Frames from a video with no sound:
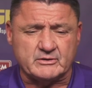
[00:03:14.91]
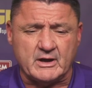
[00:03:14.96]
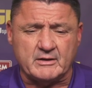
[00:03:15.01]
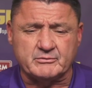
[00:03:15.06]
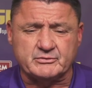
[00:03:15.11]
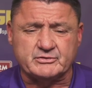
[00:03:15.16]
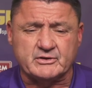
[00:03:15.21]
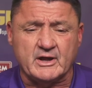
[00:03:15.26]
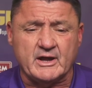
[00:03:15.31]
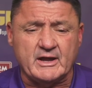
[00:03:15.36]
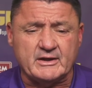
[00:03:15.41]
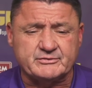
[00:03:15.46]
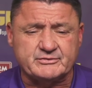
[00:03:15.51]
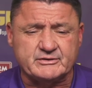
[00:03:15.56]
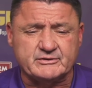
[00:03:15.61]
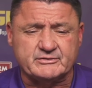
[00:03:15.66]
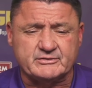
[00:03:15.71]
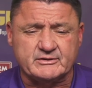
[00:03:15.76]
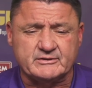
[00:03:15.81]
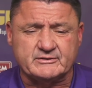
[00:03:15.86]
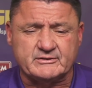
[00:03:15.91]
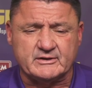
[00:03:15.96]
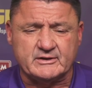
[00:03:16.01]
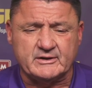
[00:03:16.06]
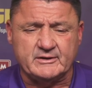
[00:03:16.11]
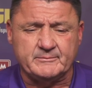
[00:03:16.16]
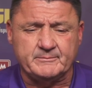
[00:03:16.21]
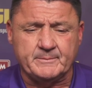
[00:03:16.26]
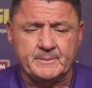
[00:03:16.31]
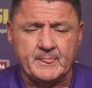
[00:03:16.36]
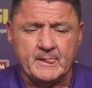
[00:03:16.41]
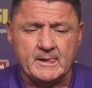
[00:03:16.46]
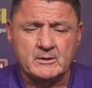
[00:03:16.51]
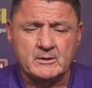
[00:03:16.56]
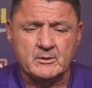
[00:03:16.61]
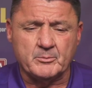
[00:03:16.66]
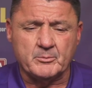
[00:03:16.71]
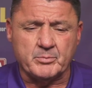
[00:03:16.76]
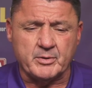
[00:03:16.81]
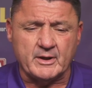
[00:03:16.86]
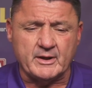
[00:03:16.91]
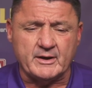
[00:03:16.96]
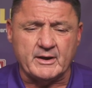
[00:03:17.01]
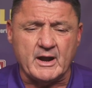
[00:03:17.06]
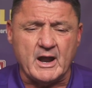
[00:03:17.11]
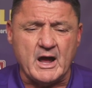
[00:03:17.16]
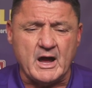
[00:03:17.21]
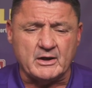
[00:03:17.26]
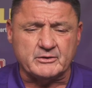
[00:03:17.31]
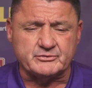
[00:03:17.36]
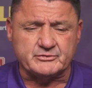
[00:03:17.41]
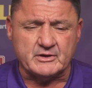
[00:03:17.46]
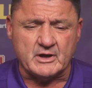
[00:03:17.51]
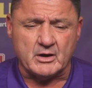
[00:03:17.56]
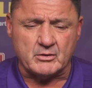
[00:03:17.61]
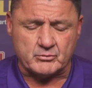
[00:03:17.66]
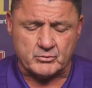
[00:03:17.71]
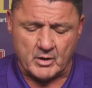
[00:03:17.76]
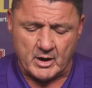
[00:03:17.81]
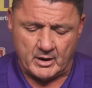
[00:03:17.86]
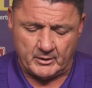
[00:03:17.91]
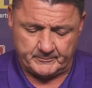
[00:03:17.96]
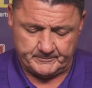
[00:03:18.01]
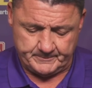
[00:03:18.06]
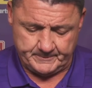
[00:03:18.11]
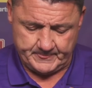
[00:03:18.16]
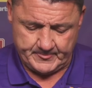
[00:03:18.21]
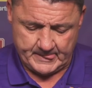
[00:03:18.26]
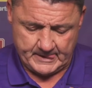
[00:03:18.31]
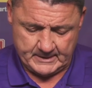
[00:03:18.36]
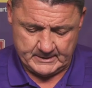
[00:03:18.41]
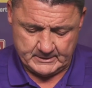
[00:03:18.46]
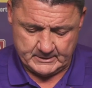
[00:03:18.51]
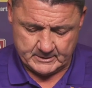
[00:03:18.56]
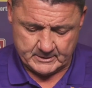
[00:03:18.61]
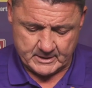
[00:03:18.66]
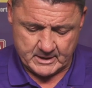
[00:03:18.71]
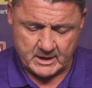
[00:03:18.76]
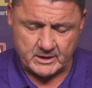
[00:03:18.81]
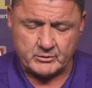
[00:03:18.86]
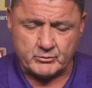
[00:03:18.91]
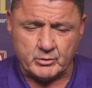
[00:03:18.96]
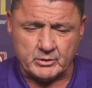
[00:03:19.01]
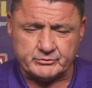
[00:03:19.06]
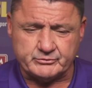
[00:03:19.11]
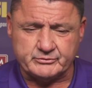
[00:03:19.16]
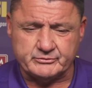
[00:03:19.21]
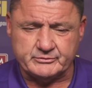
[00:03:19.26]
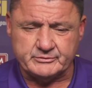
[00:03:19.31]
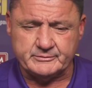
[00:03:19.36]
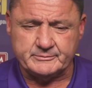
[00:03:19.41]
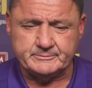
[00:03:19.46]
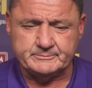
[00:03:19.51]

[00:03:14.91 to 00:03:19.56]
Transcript: Obviously, an SEC team playing in a hostile crowd. Any questions?